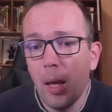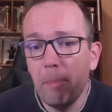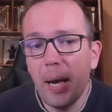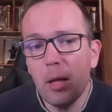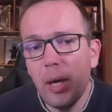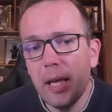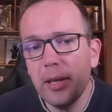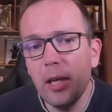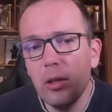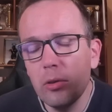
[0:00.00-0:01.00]
By the way,
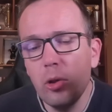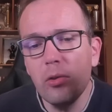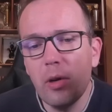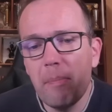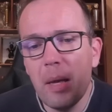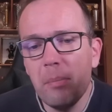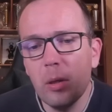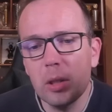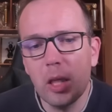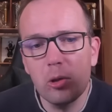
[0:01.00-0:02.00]
here, do you remember
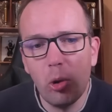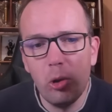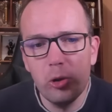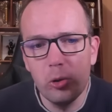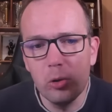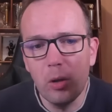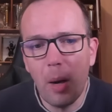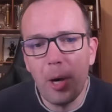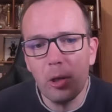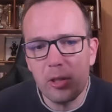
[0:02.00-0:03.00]
what I told you
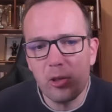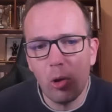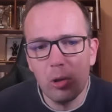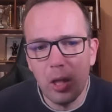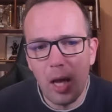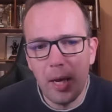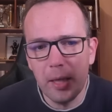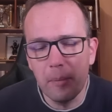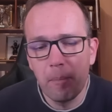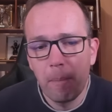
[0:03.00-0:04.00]
about this old
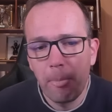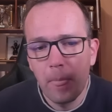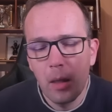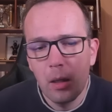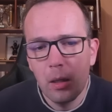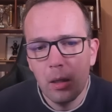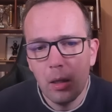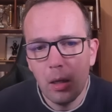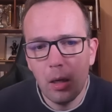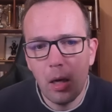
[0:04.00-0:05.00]
line?
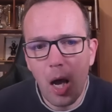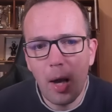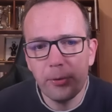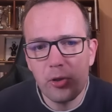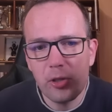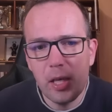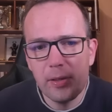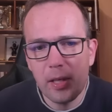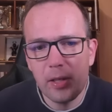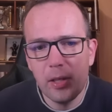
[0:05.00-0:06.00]
After
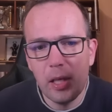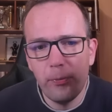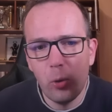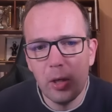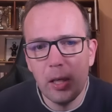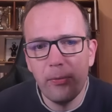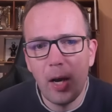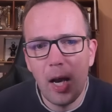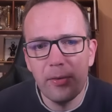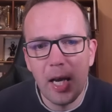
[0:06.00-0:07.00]
c6, d4,
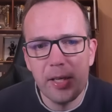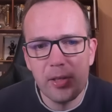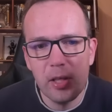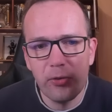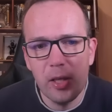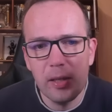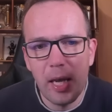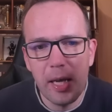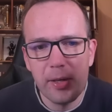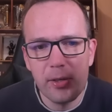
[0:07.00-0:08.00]
d5, knight c3
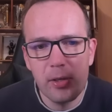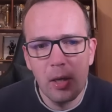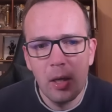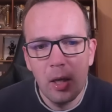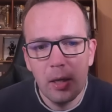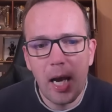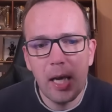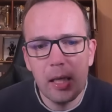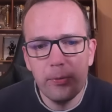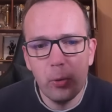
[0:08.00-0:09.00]
takes,
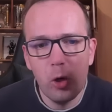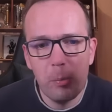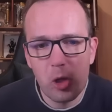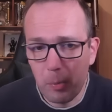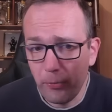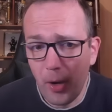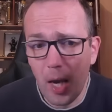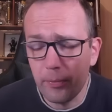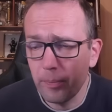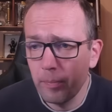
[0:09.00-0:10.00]
knight e4, bishop
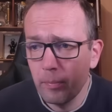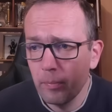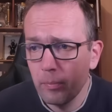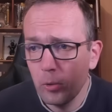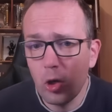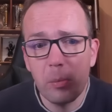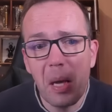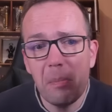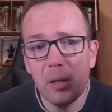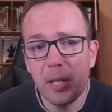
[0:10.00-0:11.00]
f5. Do you
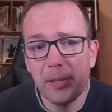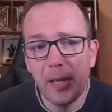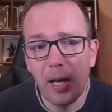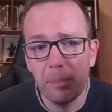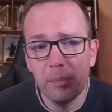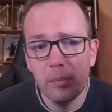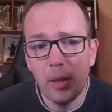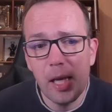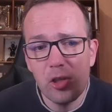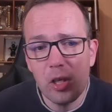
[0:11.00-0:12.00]
remember this setup?
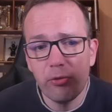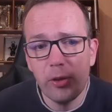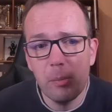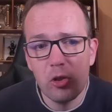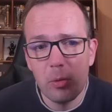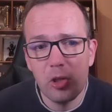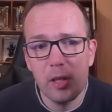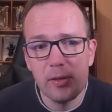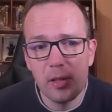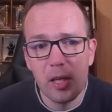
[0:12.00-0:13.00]
Knight g3, bishop
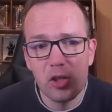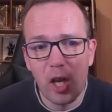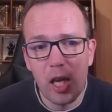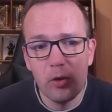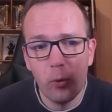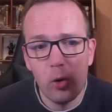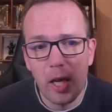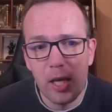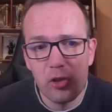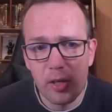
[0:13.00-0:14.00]
g6, h4,
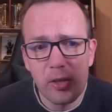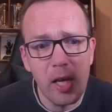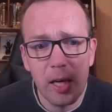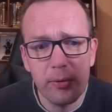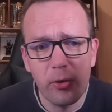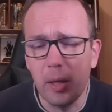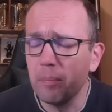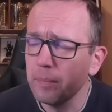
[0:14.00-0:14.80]
h6, knight f3.